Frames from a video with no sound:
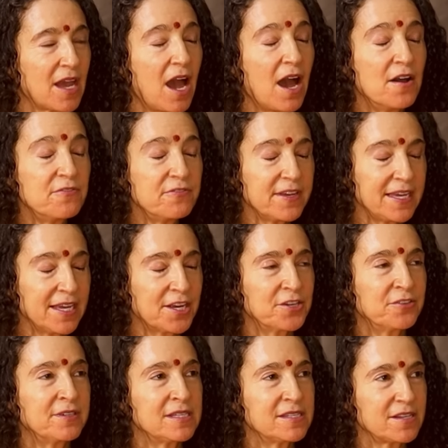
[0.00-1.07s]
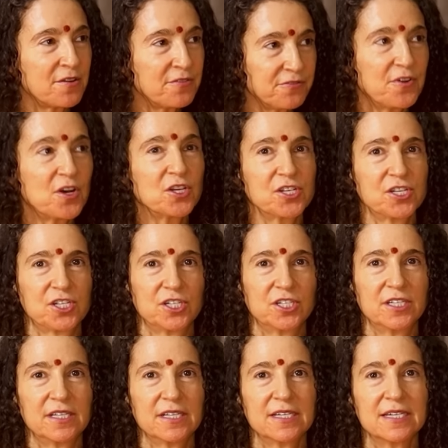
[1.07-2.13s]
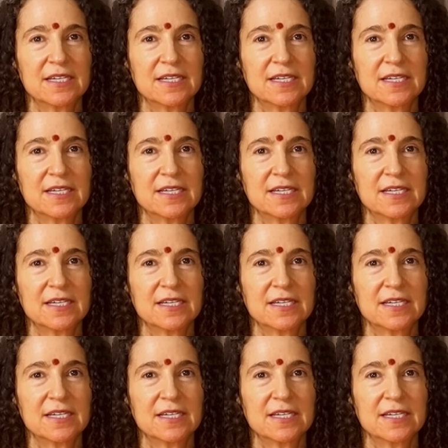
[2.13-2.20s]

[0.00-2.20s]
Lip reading: of ignorance of falsehood